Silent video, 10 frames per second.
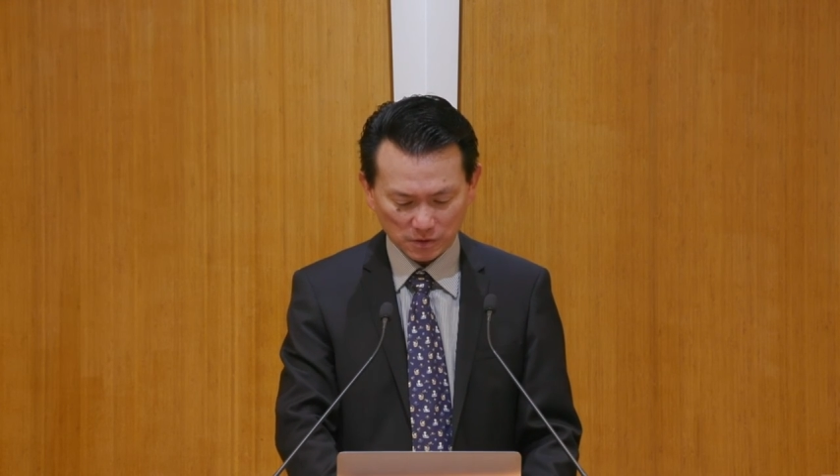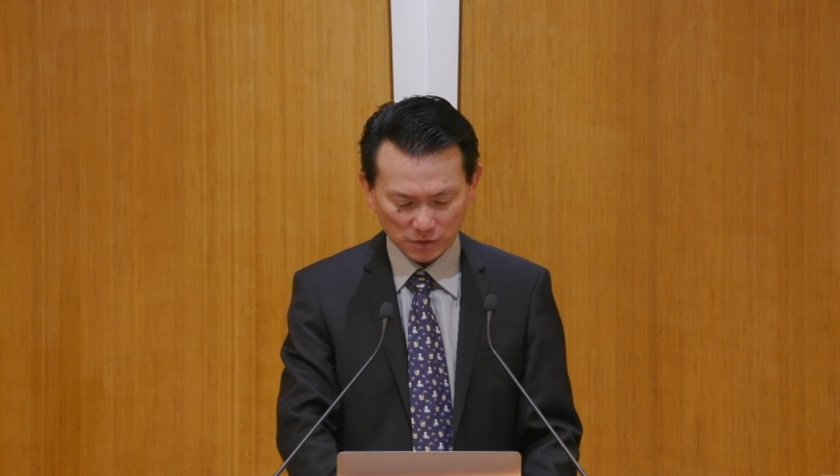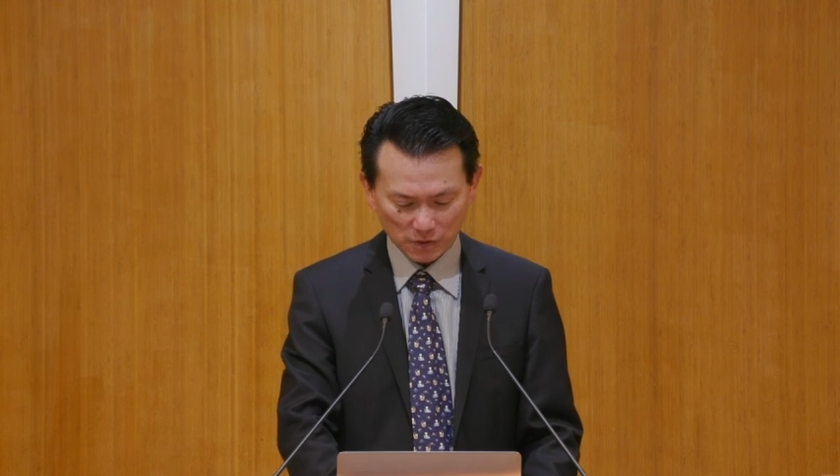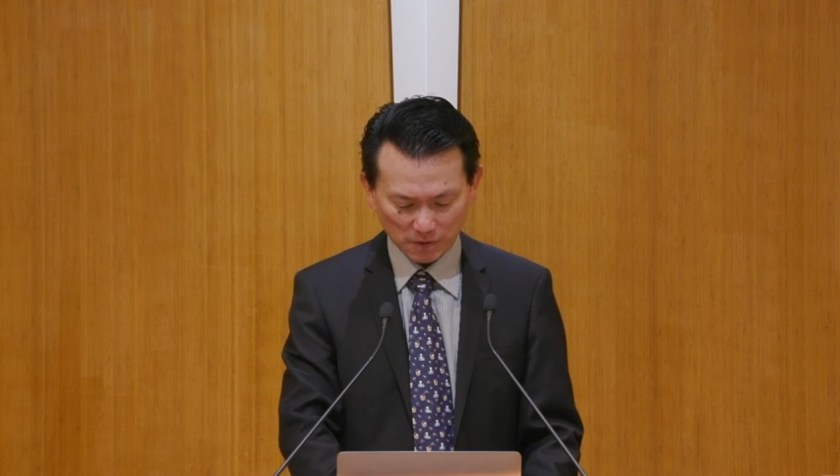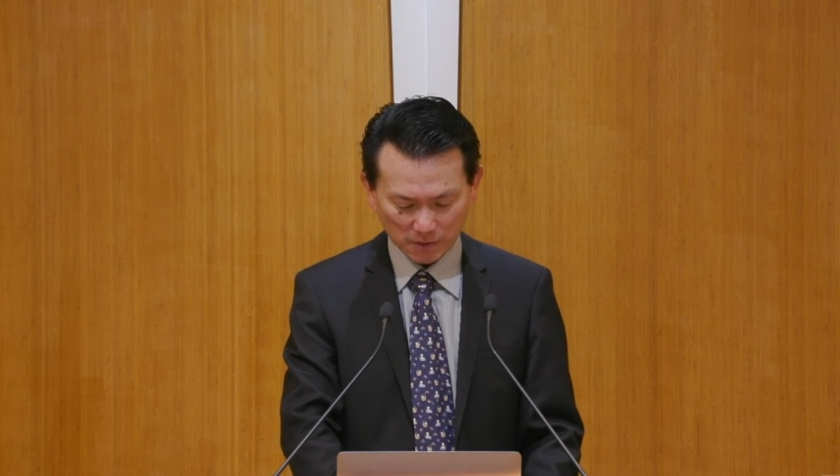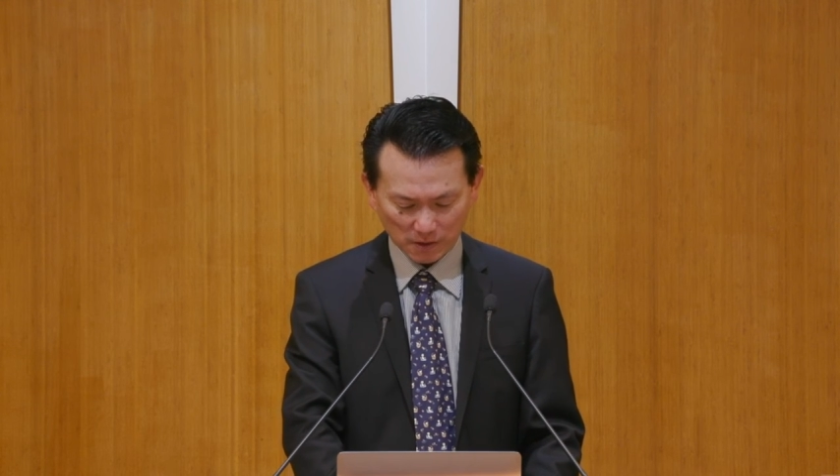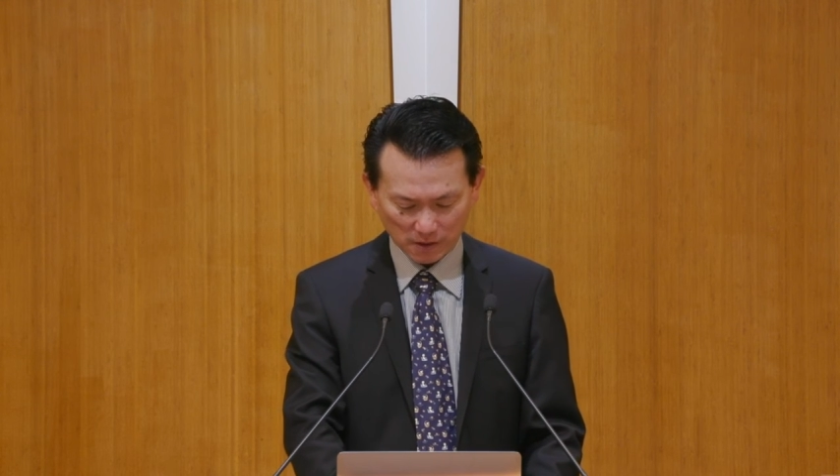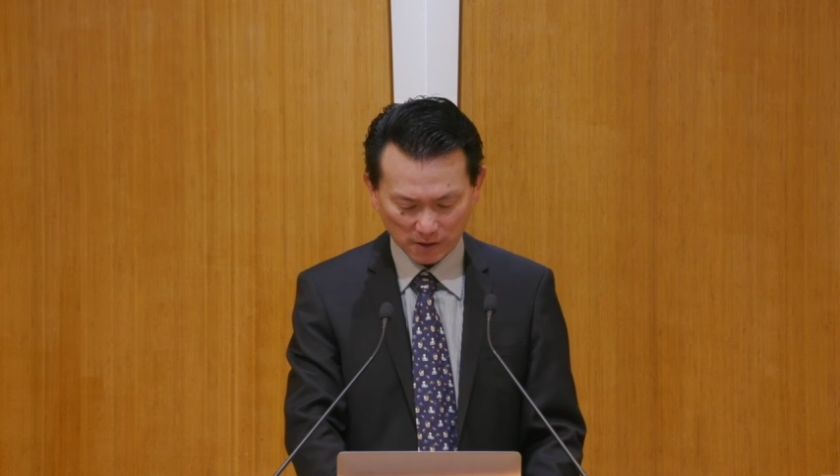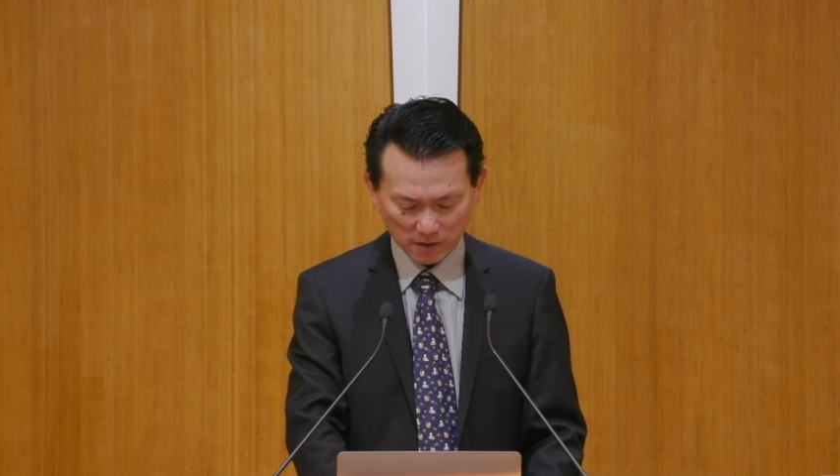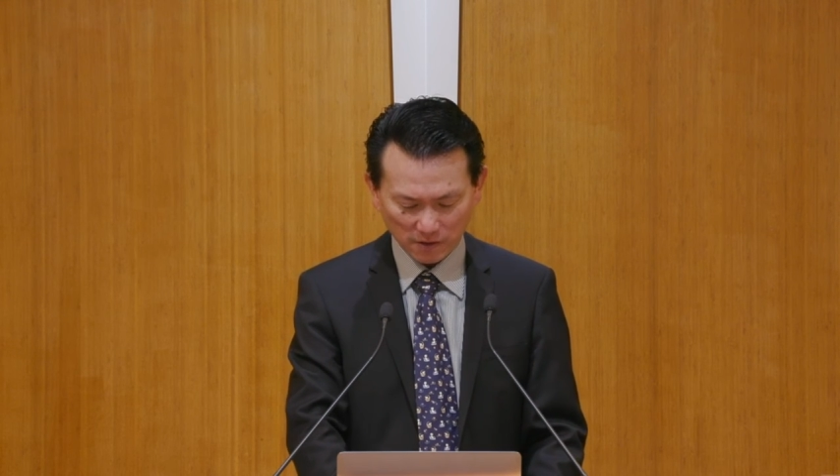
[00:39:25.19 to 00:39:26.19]
truth about
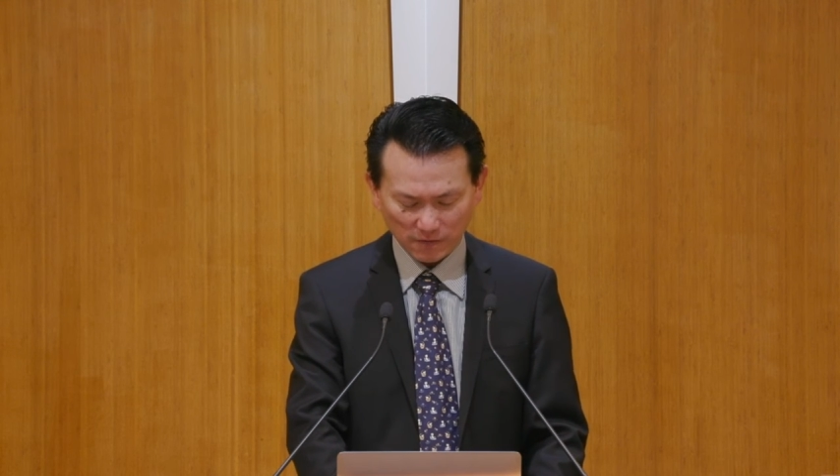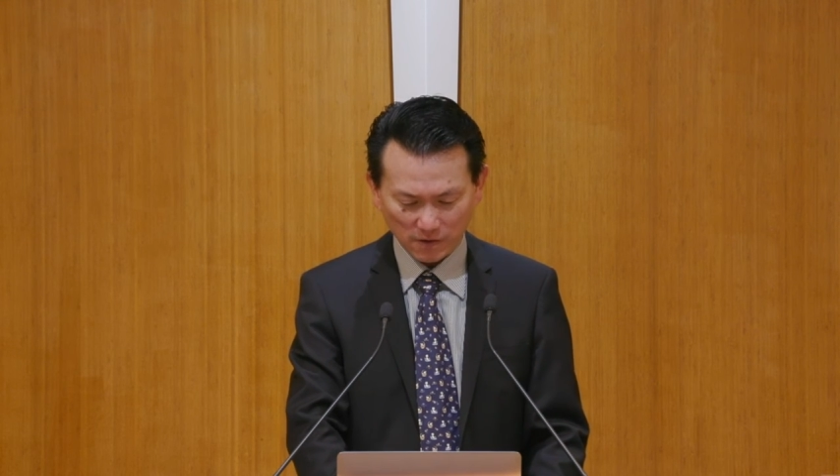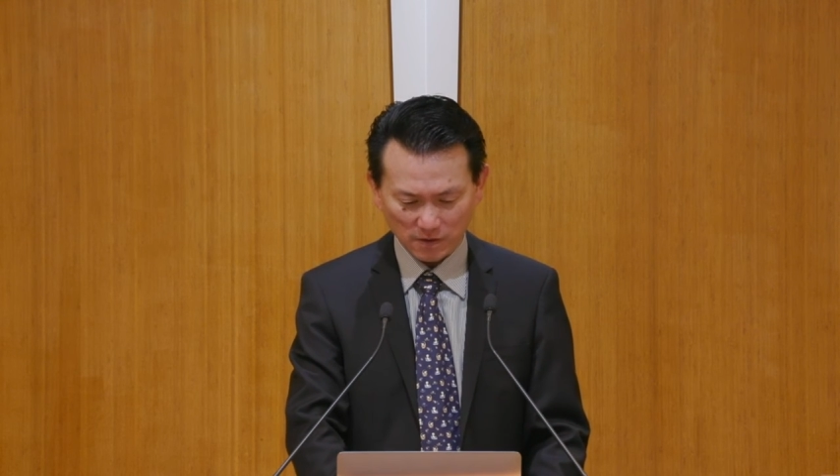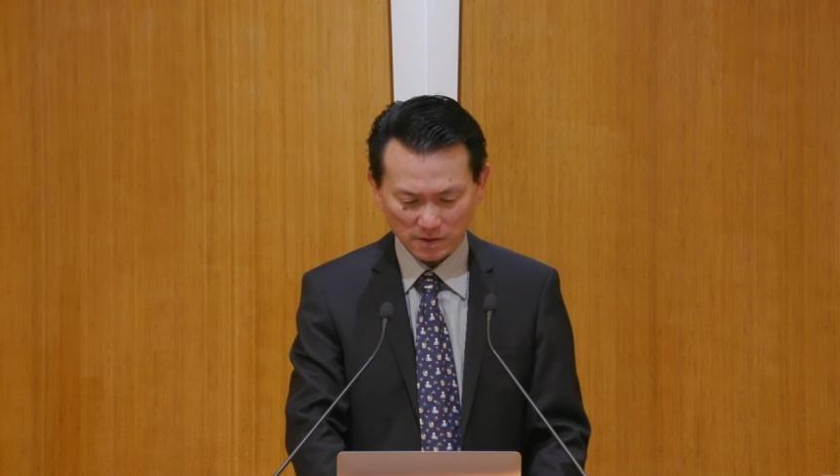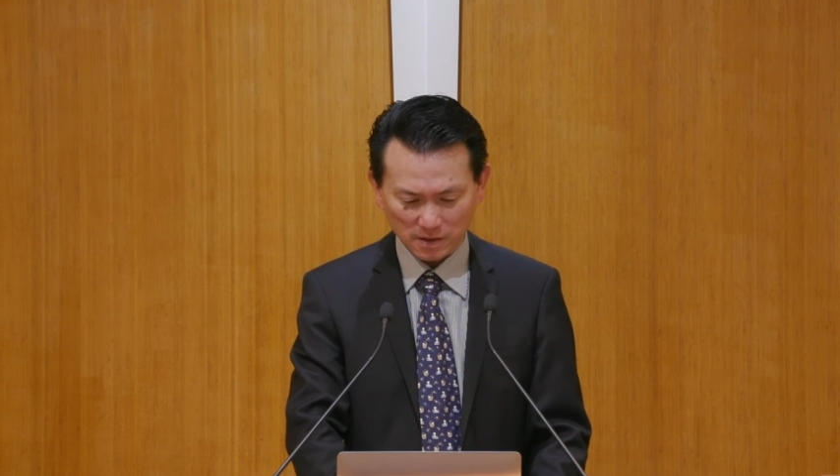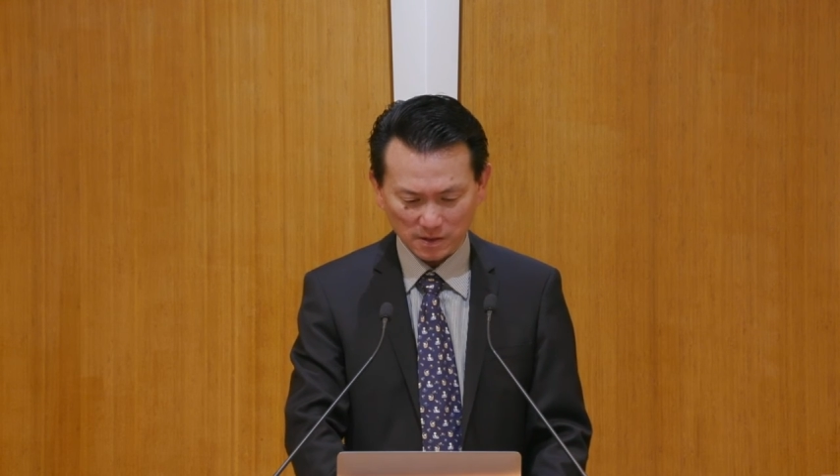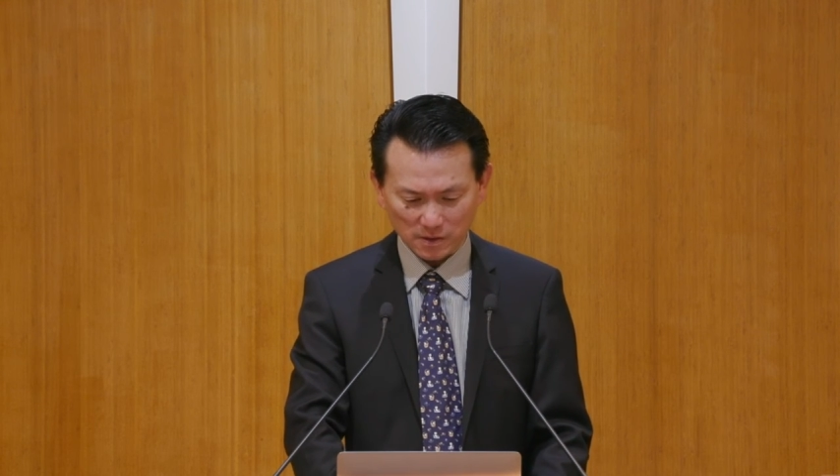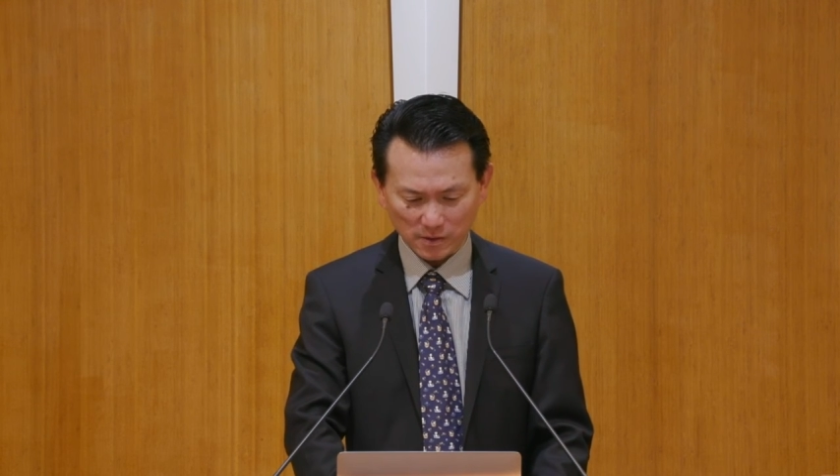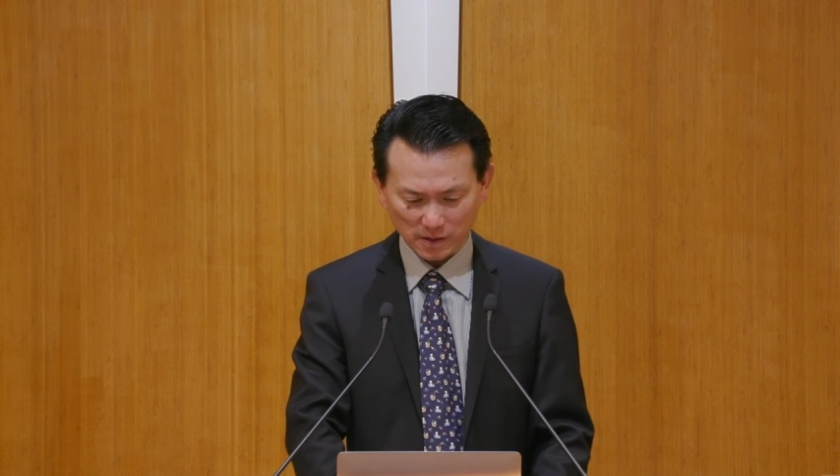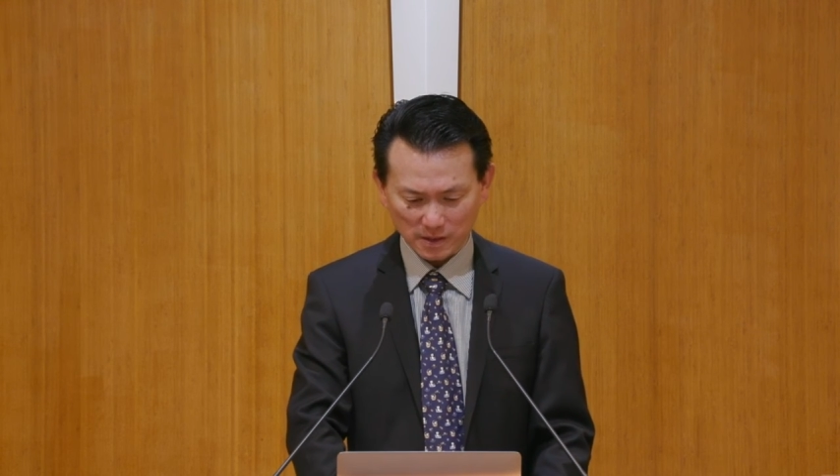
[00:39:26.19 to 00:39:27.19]
the grace of God
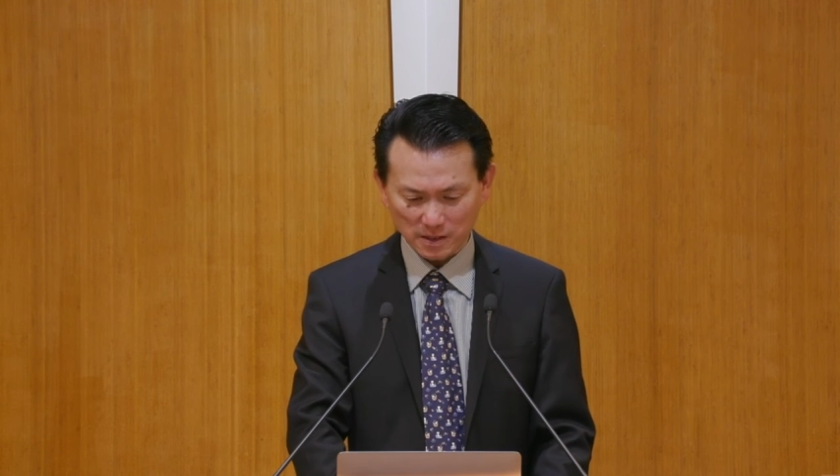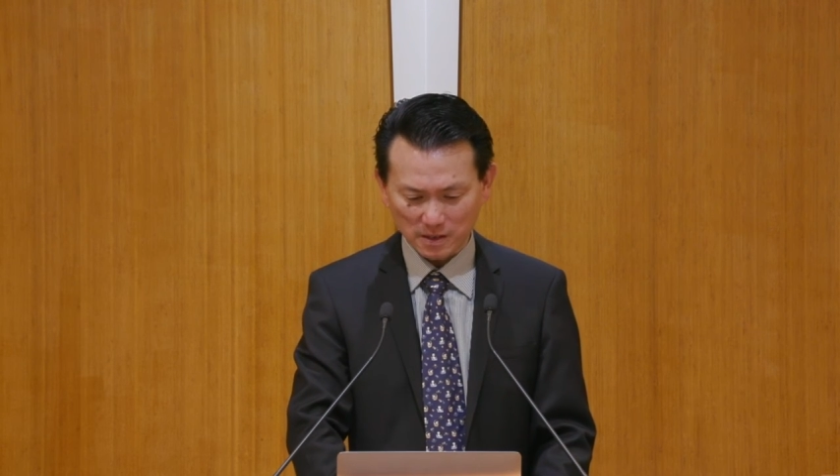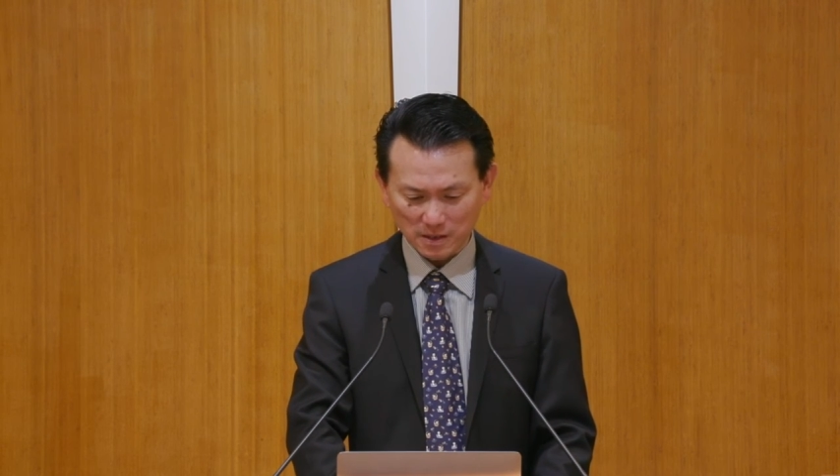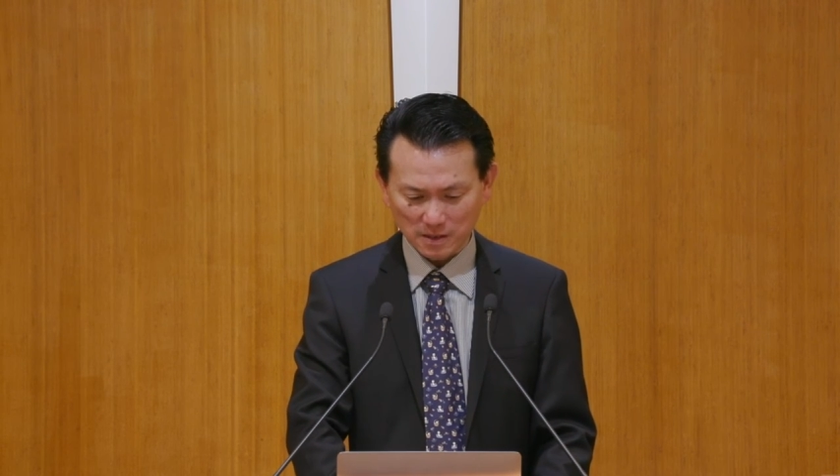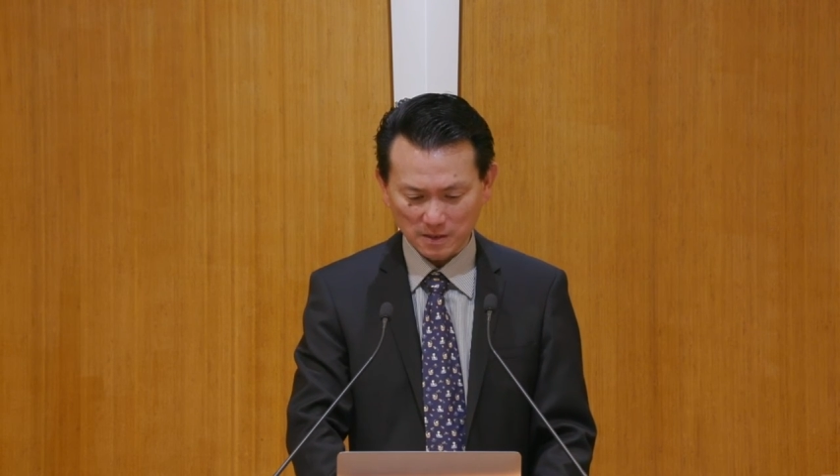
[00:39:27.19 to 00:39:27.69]
really